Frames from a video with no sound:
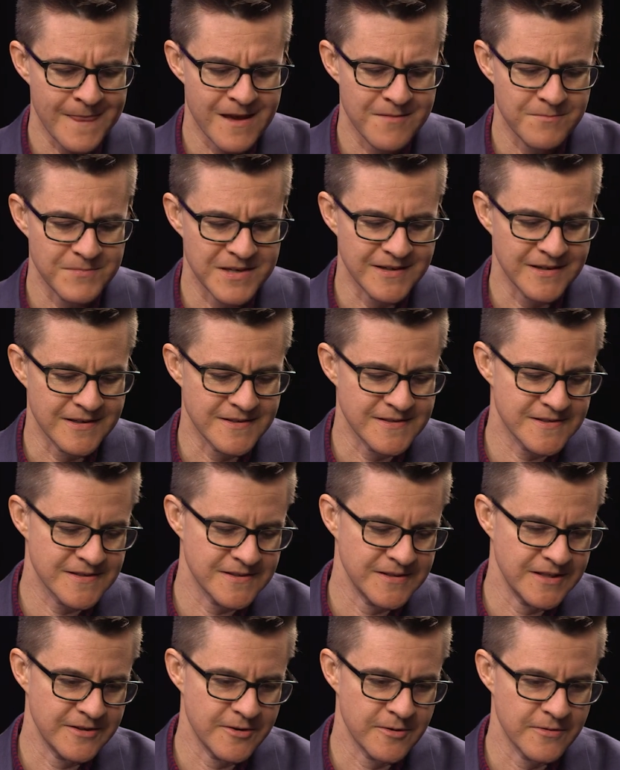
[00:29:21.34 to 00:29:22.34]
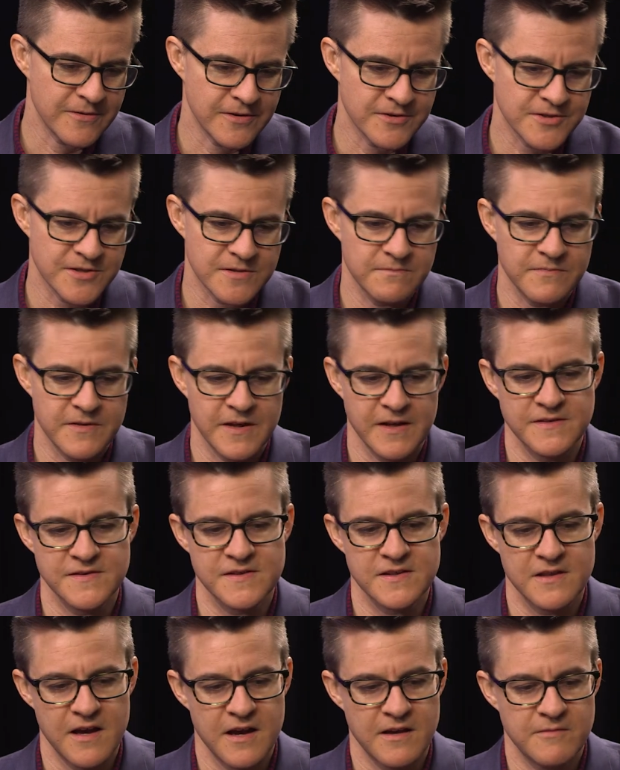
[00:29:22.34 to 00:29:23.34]
Because, there are some things
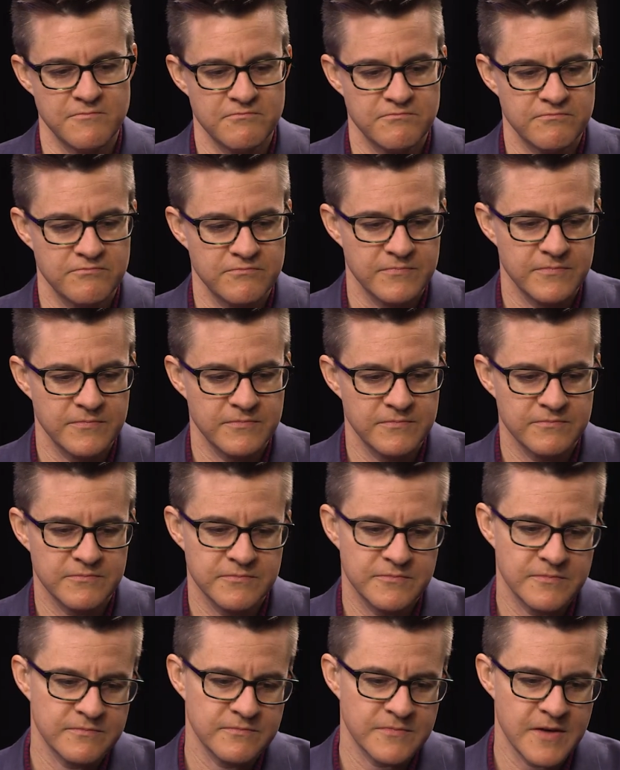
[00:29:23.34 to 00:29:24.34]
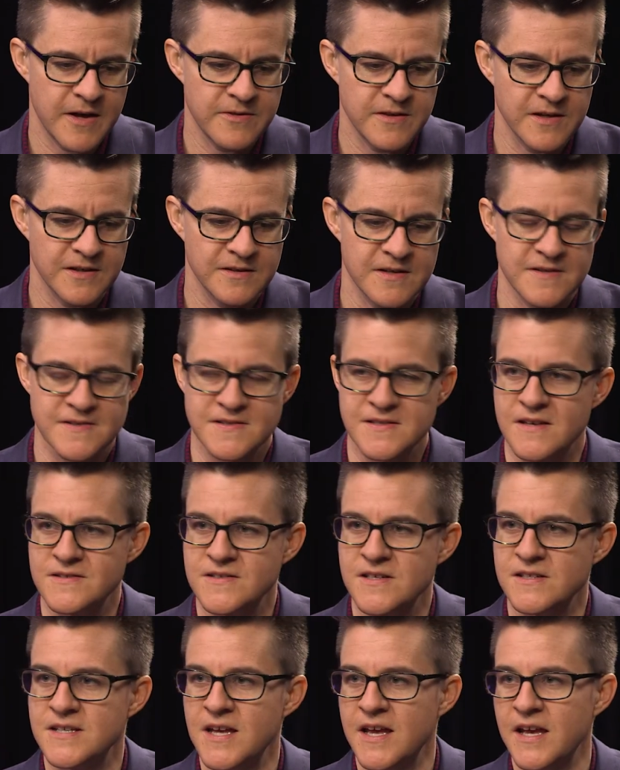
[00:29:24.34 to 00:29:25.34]
that I think
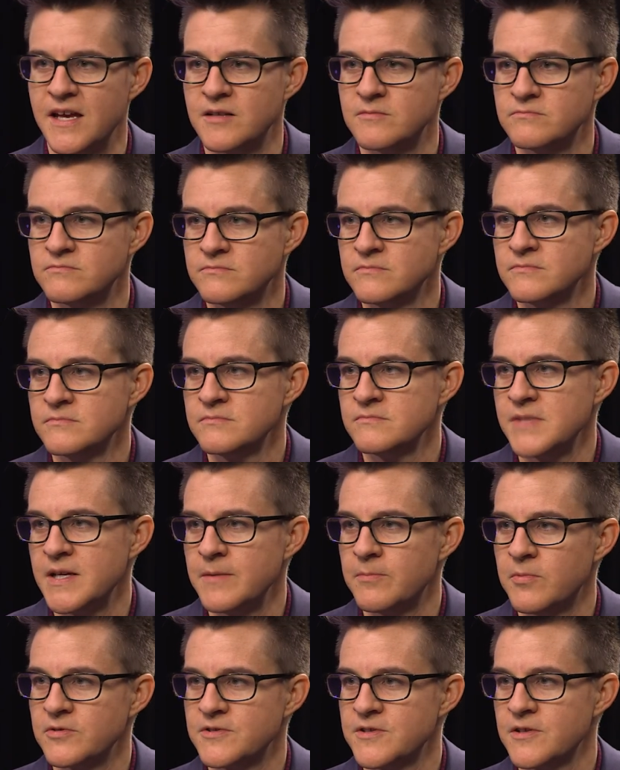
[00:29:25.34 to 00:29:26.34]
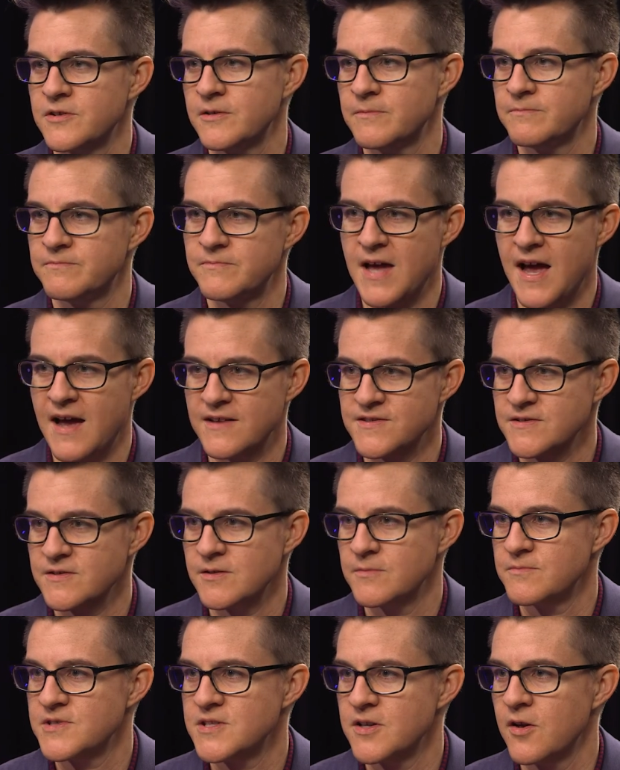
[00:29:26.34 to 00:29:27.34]
necessitate people to ask
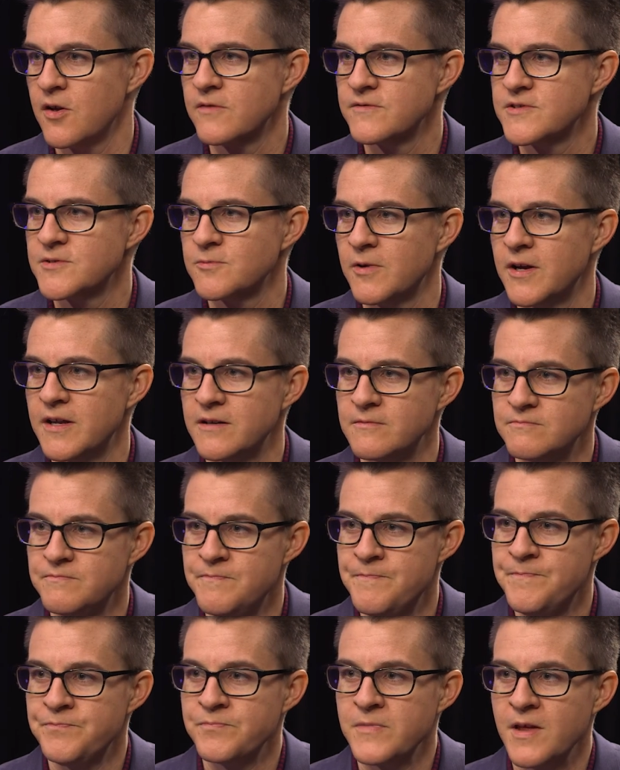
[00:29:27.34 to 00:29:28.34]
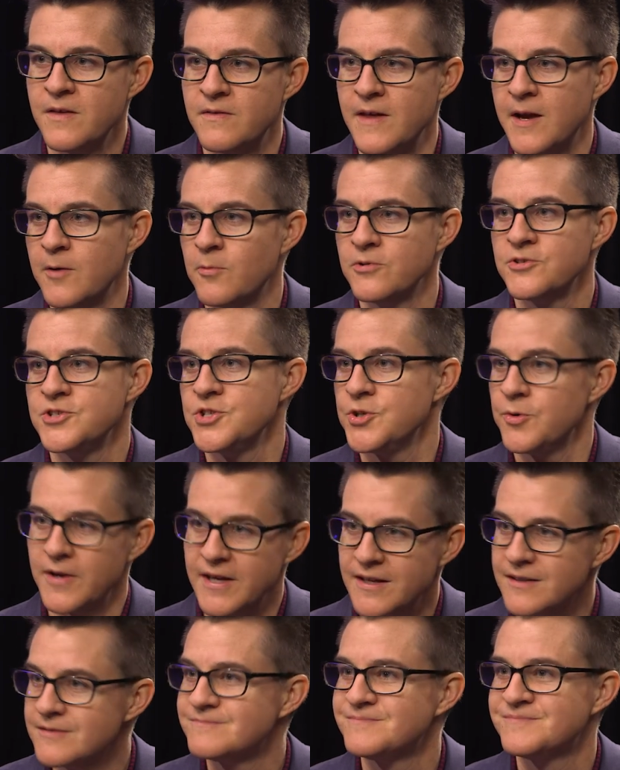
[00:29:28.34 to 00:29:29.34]
themselves what they were
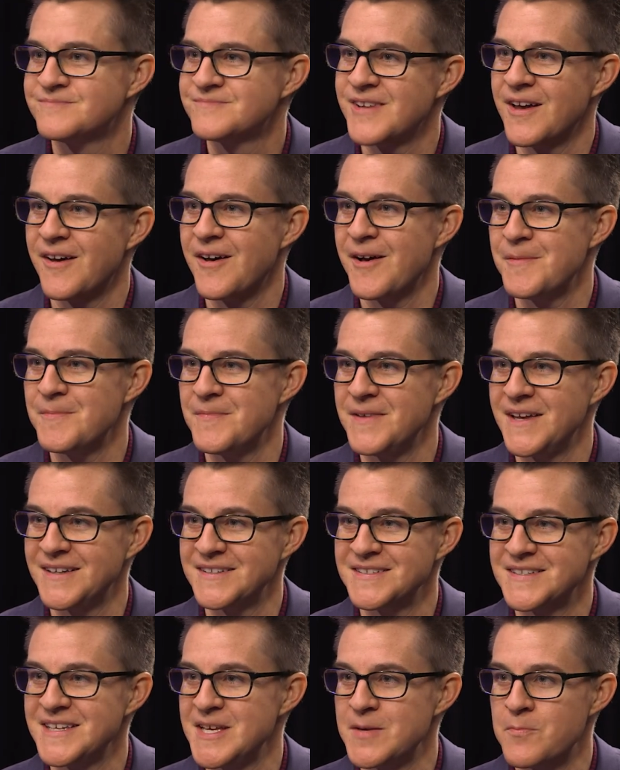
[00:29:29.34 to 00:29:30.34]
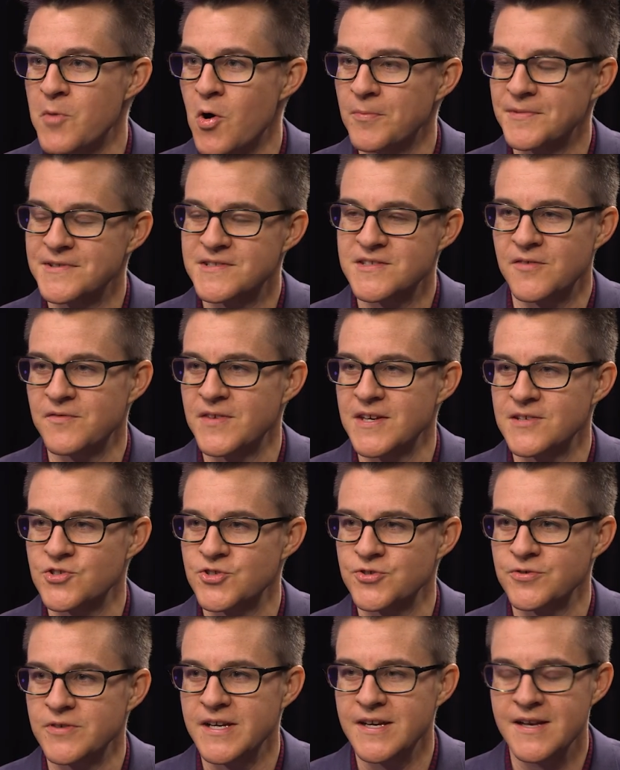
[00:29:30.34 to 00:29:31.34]
doing in key moments of
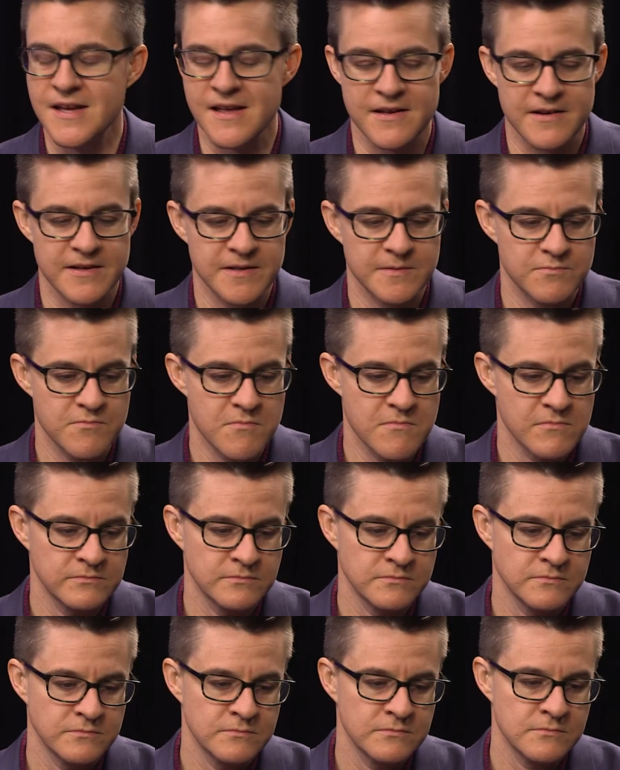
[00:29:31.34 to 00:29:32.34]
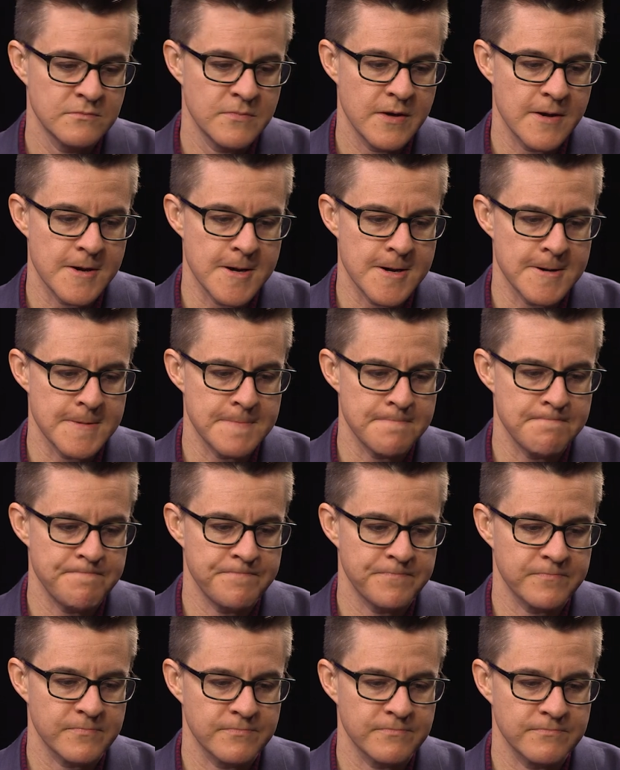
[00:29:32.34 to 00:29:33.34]
history. And
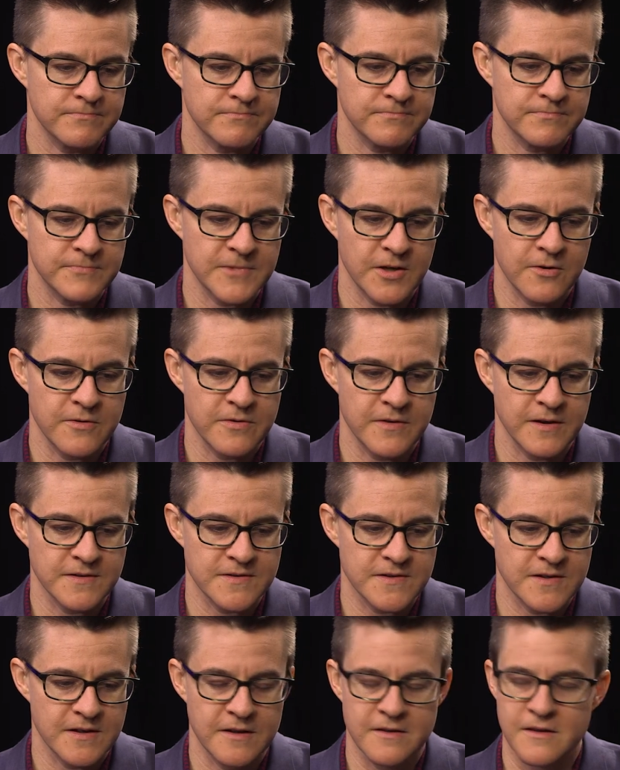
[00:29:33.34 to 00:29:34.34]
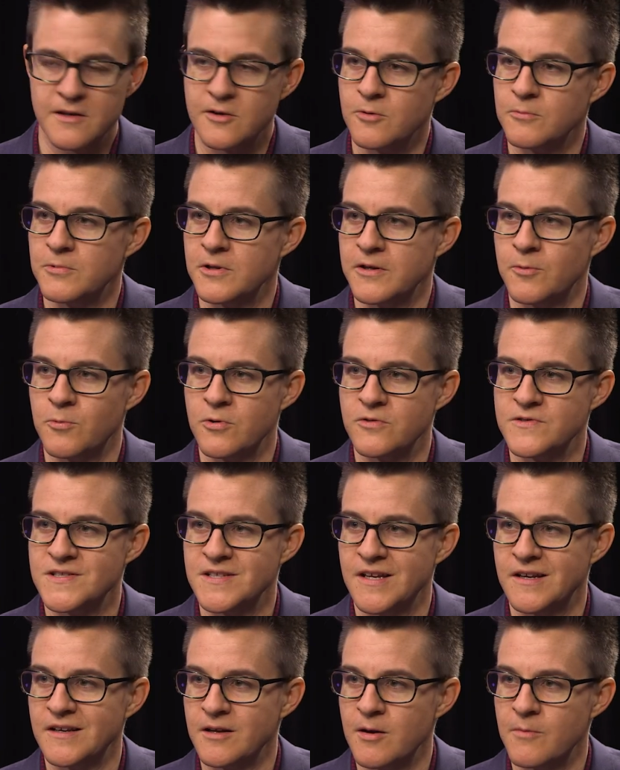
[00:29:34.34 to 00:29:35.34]
there are things that I think are really worth
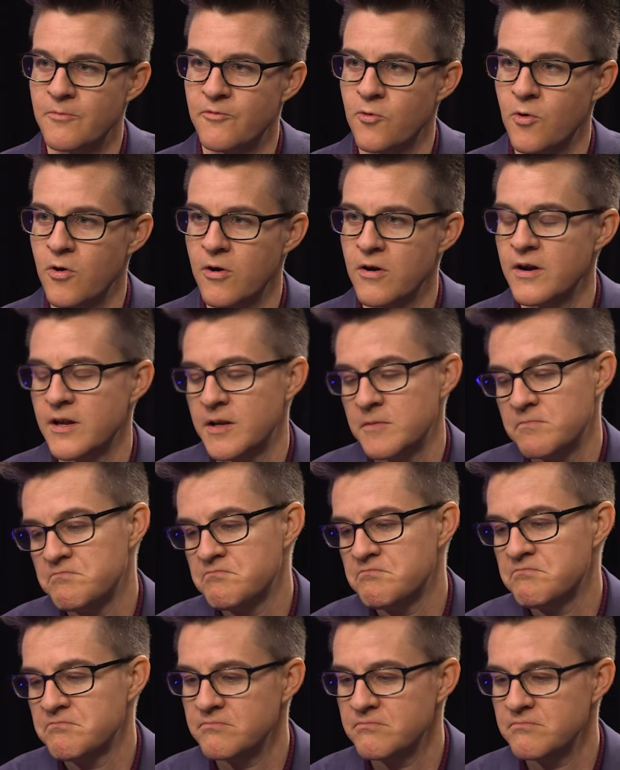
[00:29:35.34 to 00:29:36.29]
standing up for, and